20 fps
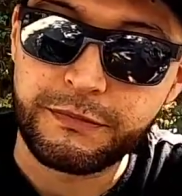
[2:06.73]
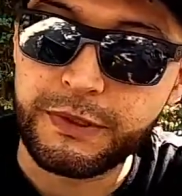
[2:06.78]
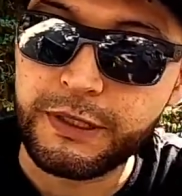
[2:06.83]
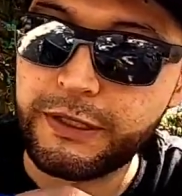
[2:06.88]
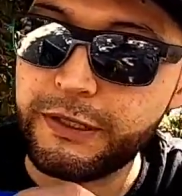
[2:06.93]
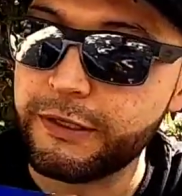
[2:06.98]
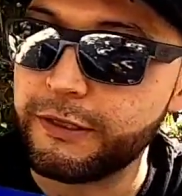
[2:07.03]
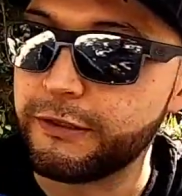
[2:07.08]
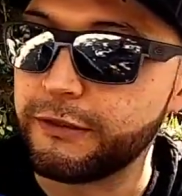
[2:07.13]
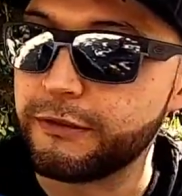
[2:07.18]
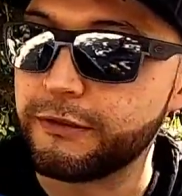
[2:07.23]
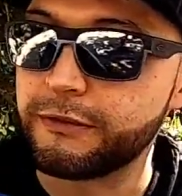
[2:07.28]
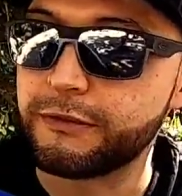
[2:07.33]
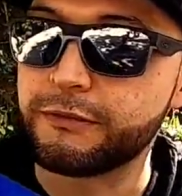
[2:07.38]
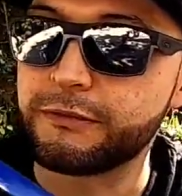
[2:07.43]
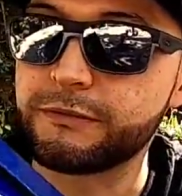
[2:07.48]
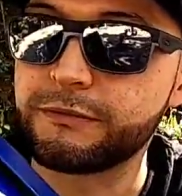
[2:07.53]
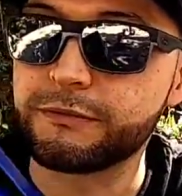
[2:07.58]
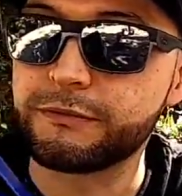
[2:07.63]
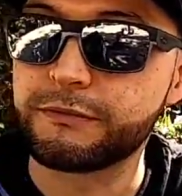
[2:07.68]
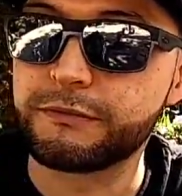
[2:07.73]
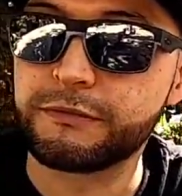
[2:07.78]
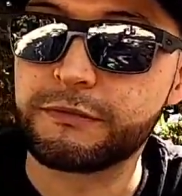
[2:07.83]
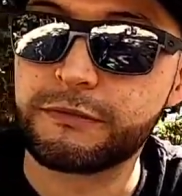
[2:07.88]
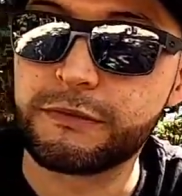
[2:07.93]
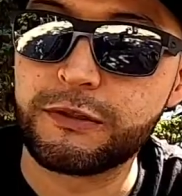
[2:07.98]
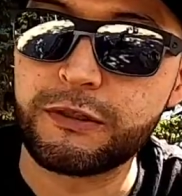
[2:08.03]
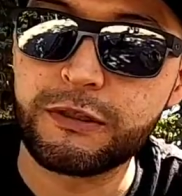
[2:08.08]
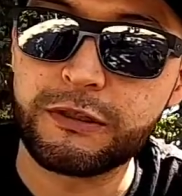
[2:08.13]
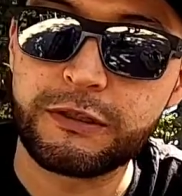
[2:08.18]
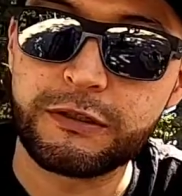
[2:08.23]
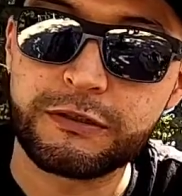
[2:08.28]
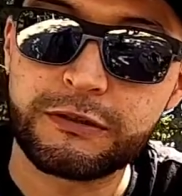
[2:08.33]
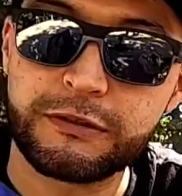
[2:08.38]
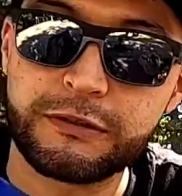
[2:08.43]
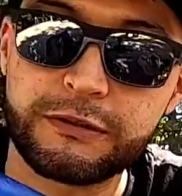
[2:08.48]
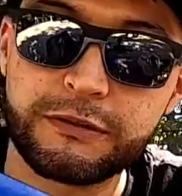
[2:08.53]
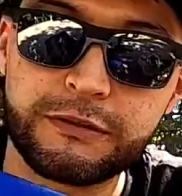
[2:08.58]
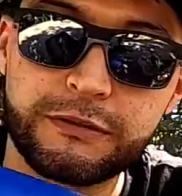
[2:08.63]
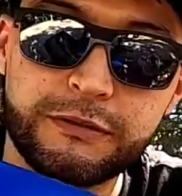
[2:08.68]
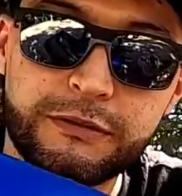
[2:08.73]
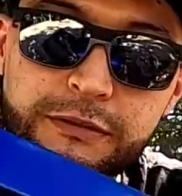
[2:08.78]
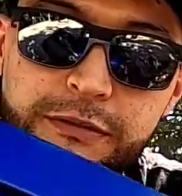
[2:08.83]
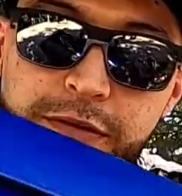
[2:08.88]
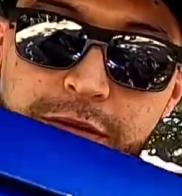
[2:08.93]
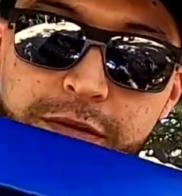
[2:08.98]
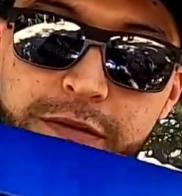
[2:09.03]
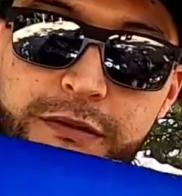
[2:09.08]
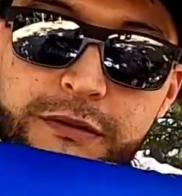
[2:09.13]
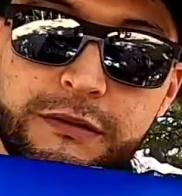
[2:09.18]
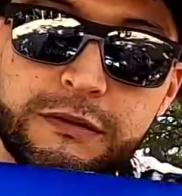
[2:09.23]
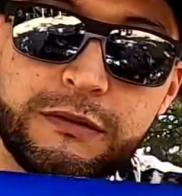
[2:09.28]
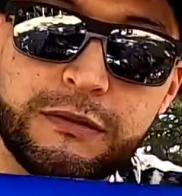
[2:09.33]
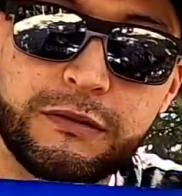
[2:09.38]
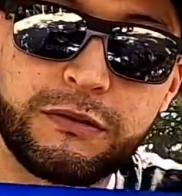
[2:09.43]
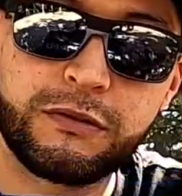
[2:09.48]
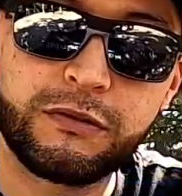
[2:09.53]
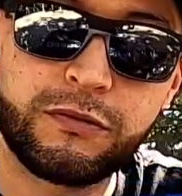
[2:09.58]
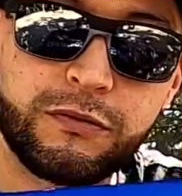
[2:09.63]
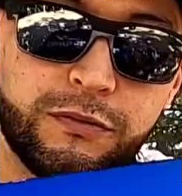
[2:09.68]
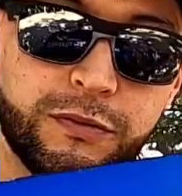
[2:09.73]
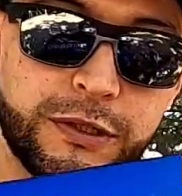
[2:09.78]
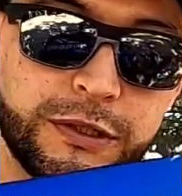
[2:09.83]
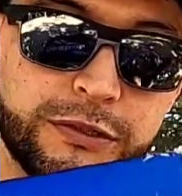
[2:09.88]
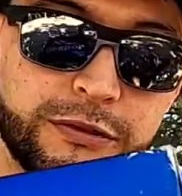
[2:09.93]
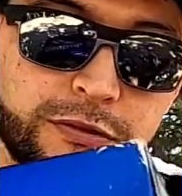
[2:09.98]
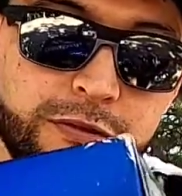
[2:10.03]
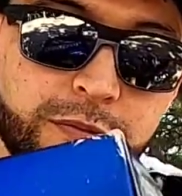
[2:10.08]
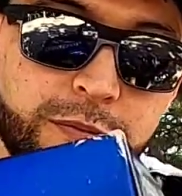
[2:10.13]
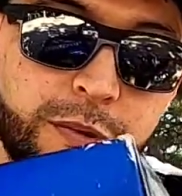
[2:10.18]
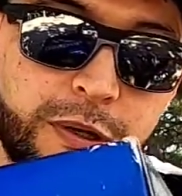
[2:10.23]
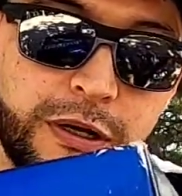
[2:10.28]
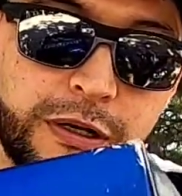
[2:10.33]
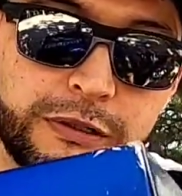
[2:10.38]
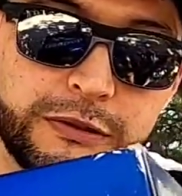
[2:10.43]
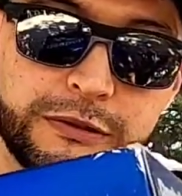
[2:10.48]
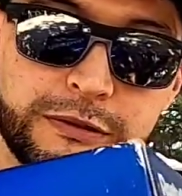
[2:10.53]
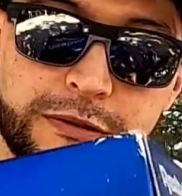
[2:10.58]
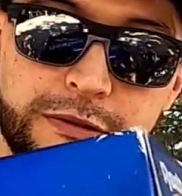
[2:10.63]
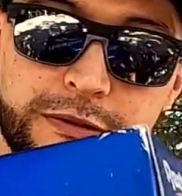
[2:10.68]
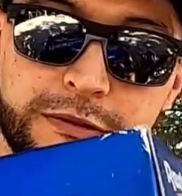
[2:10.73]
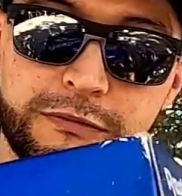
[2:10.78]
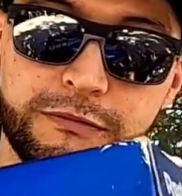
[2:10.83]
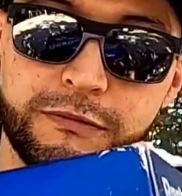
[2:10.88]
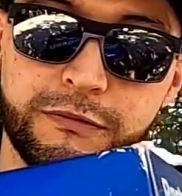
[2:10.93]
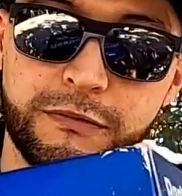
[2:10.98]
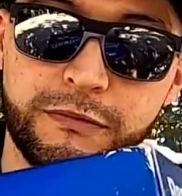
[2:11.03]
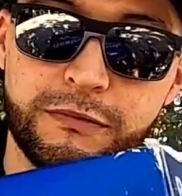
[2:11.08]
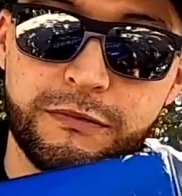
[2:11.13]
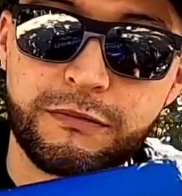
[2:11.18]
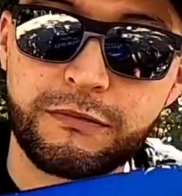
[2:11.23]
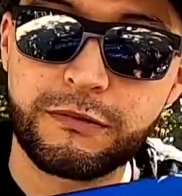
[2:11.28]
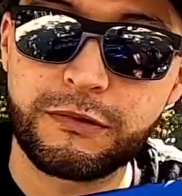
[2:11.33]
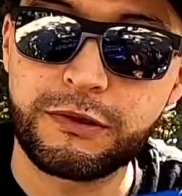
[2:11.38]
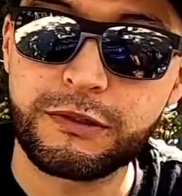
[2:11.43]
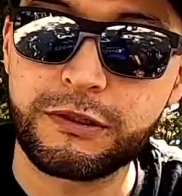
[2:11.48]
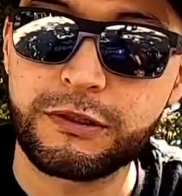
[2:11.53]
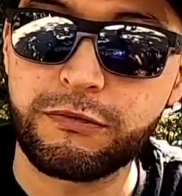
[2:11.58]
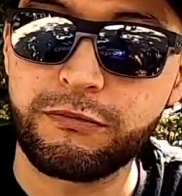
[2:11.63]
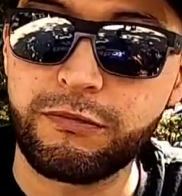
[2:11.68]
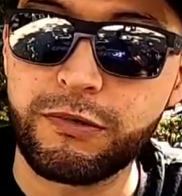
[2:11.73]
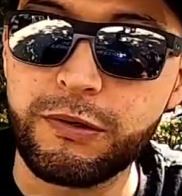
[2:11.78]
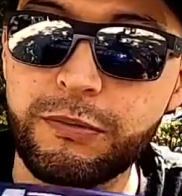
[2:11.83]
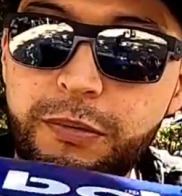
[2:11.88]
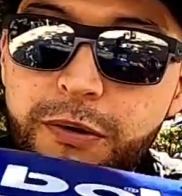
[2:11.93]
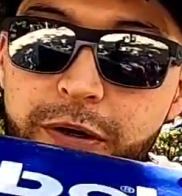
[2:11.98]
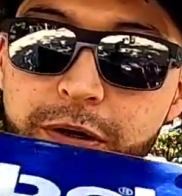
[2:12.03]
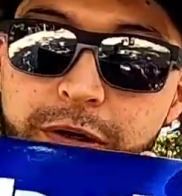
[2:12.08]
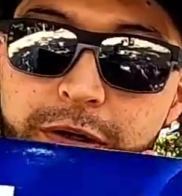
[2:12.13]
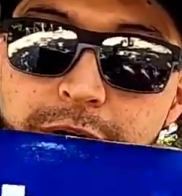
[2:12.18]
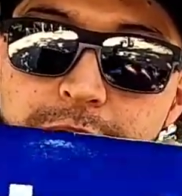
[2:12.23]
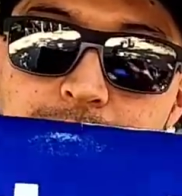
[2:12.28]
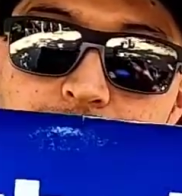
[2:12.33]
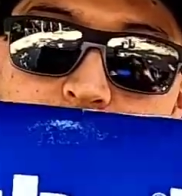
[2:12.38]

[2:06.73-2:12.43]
Man, look at this. The original box with the Reebok.